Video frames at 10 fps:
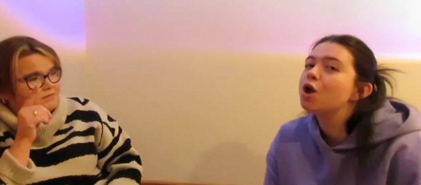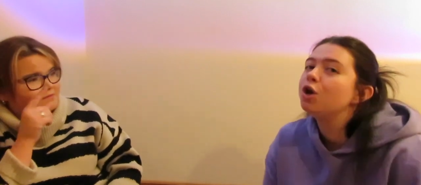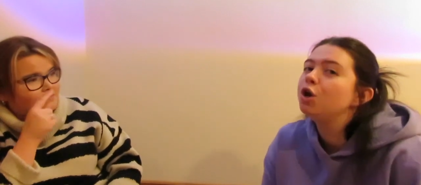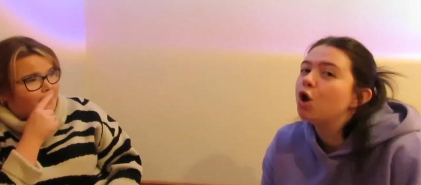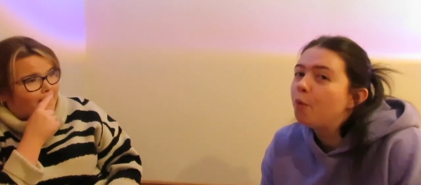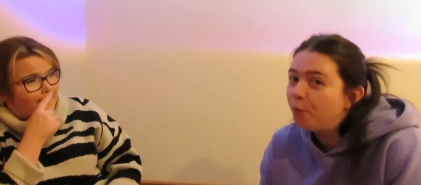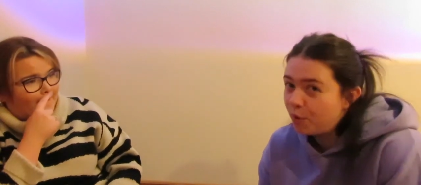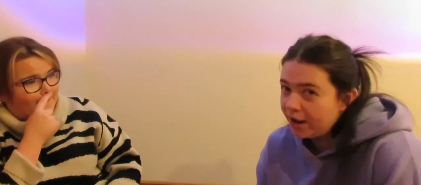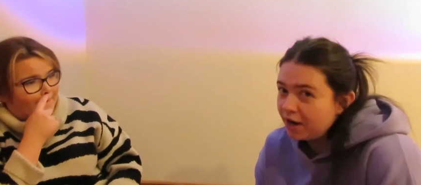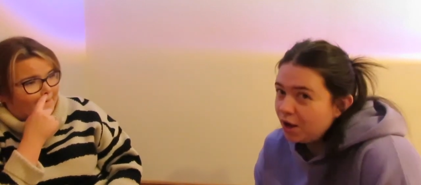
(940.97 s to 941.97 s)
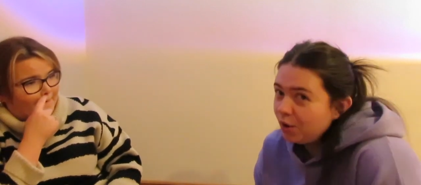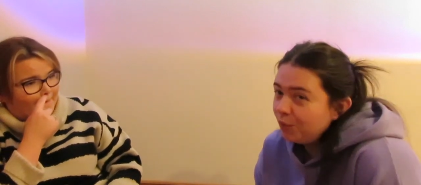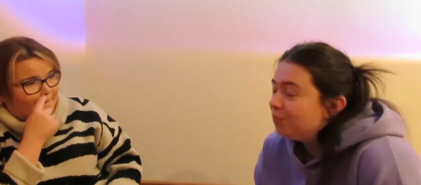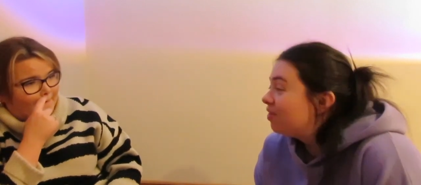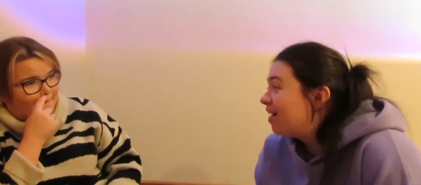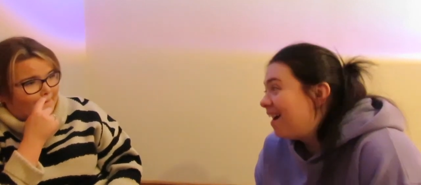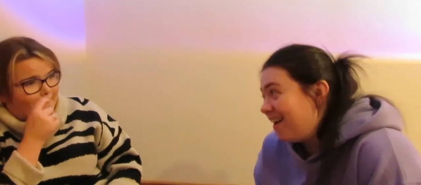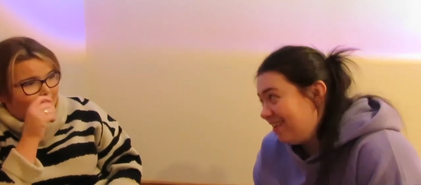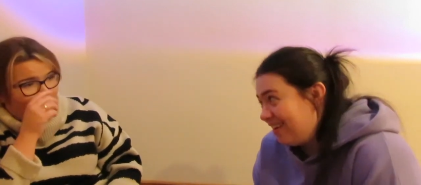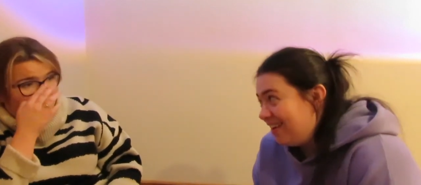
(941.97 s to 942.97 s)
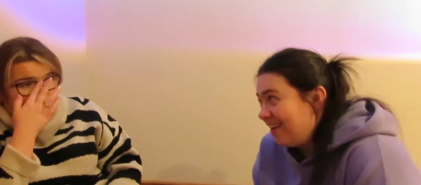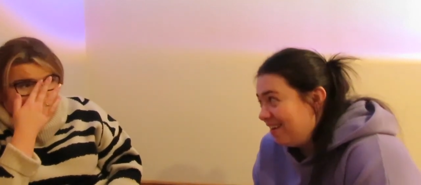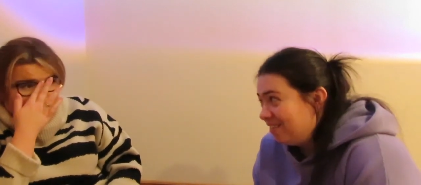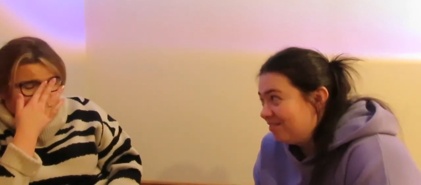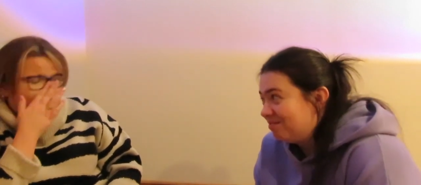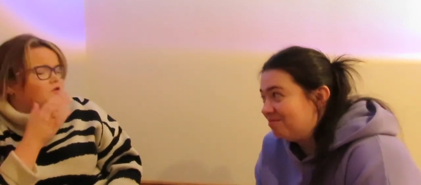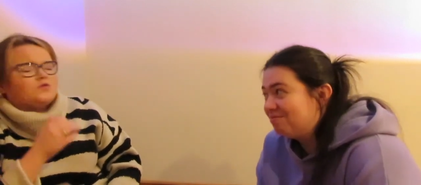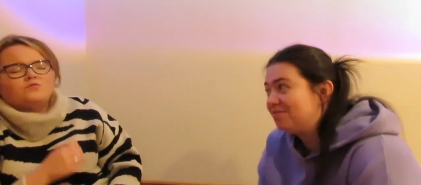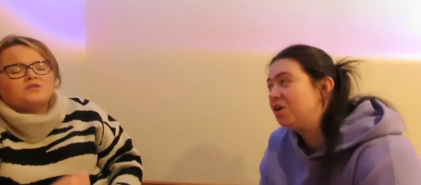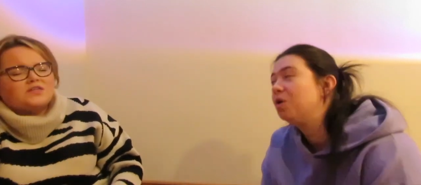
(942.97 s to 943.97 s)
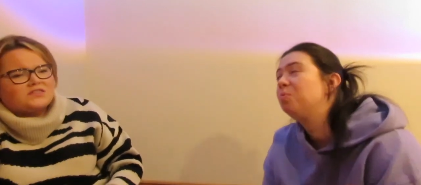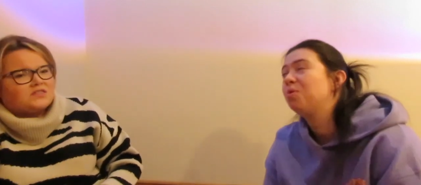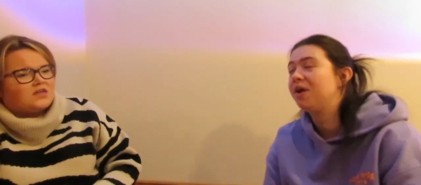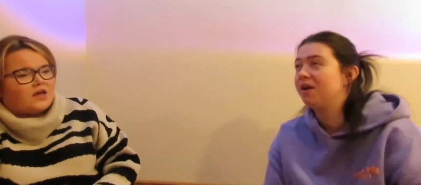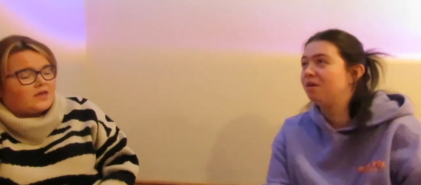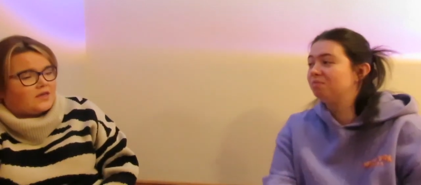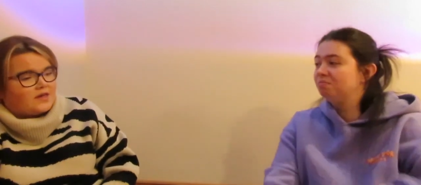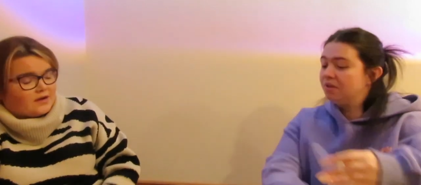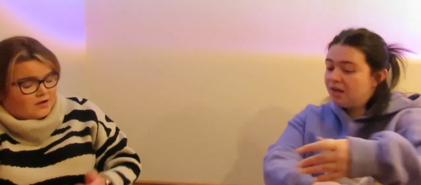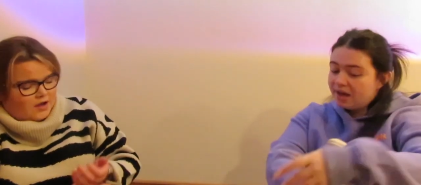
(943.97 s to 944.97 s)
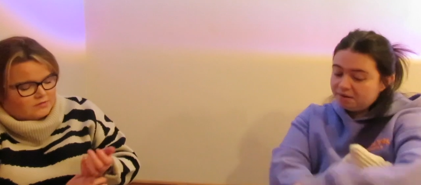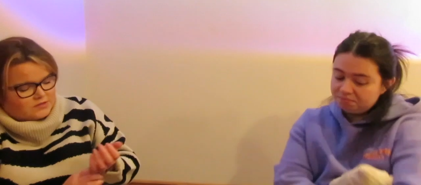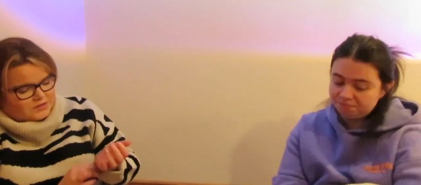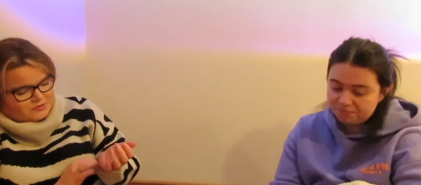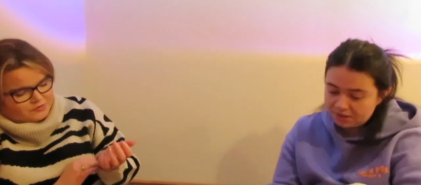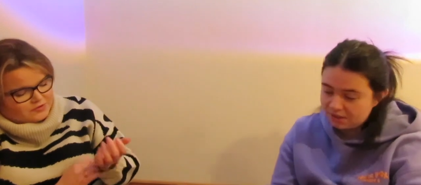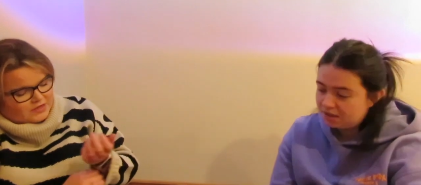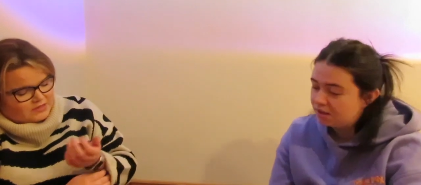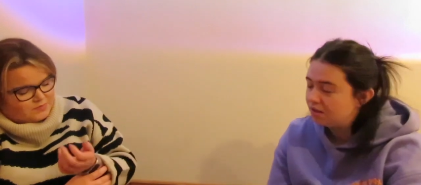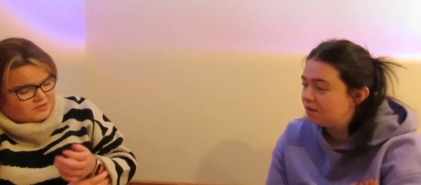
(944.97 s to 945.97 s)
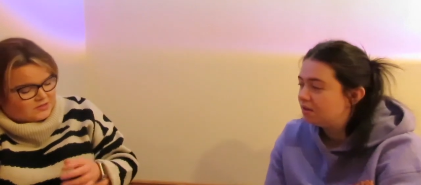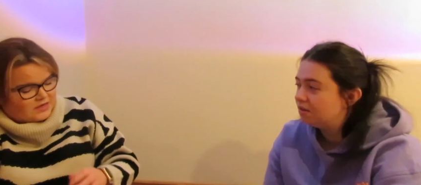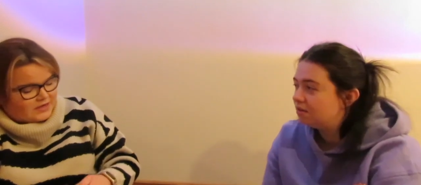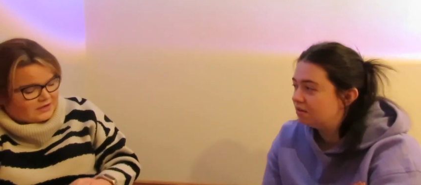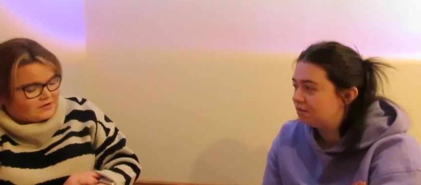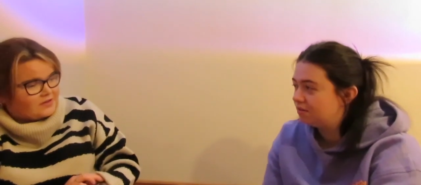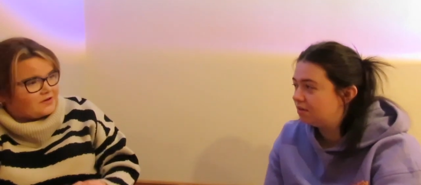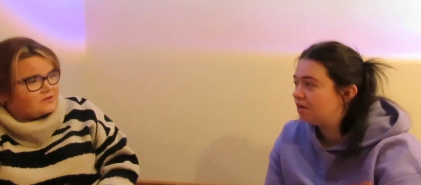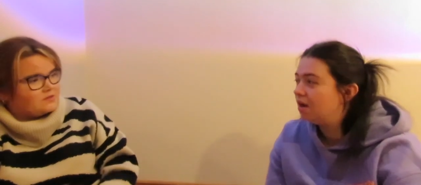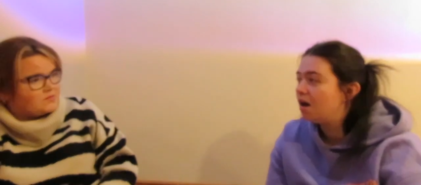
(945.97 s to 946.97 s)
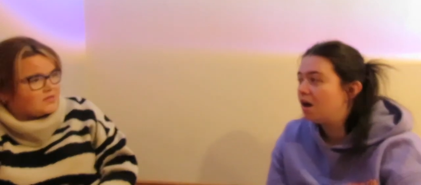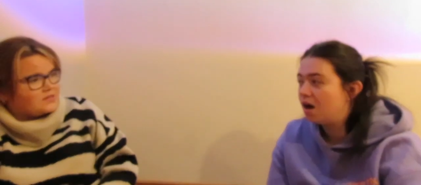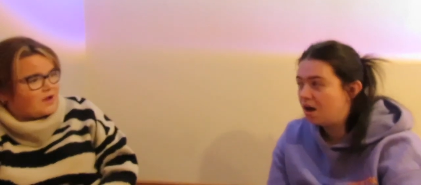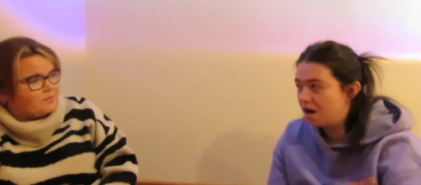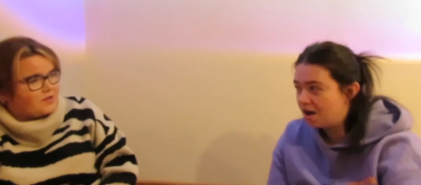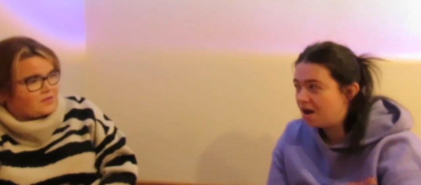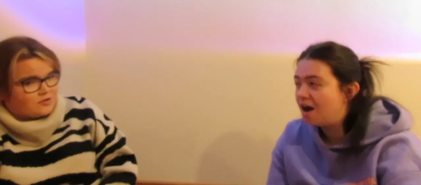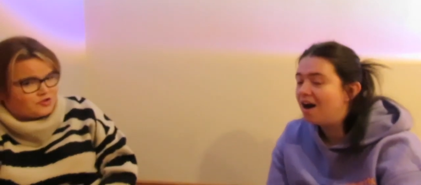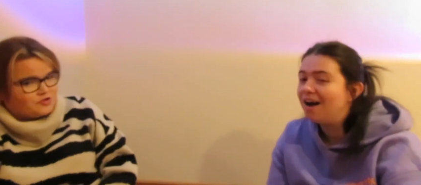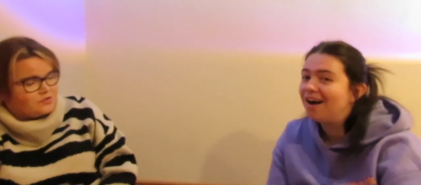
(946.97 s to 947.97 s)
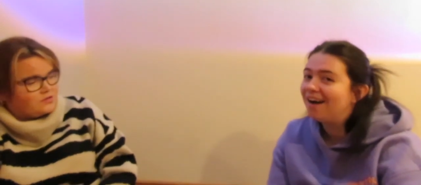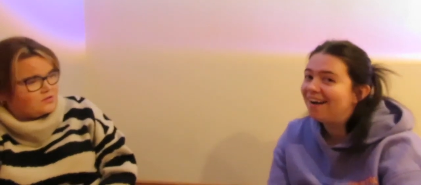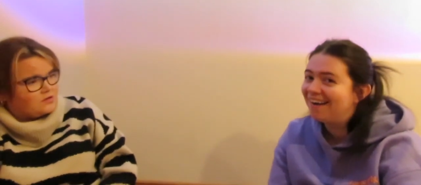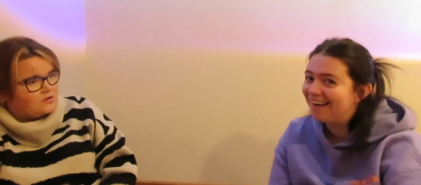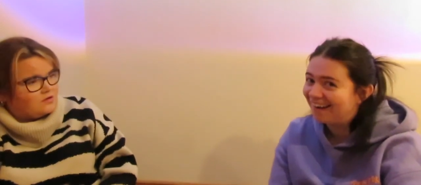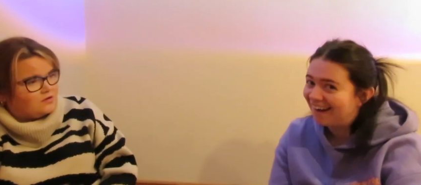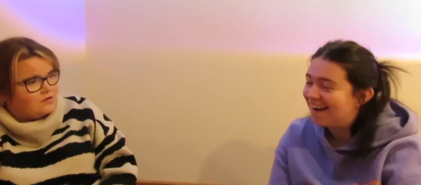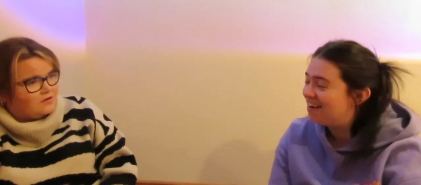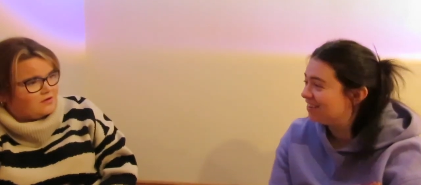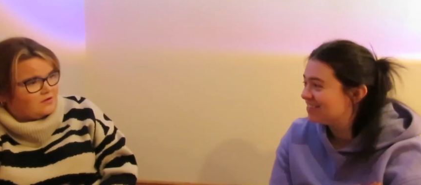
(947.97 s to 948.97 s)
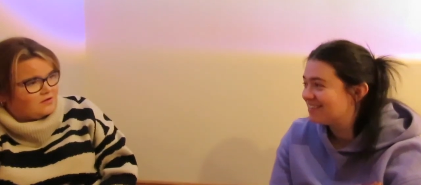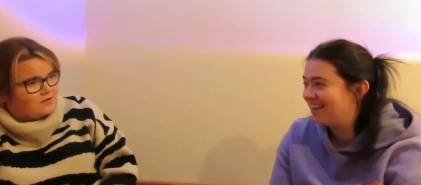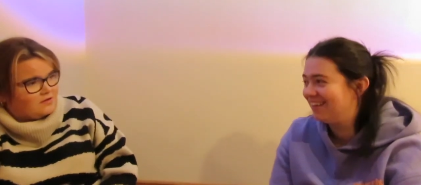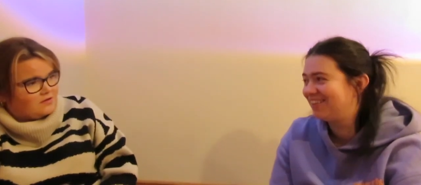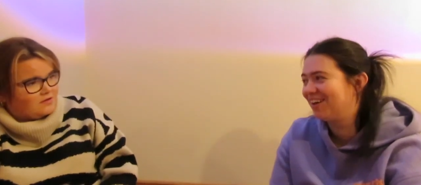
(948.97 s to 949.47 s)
Speaker 1: No bueno, thank you. No, you need bueno. To like get counselling the Red Kings, because clearly there are some things happening that shouldn't. Honestly.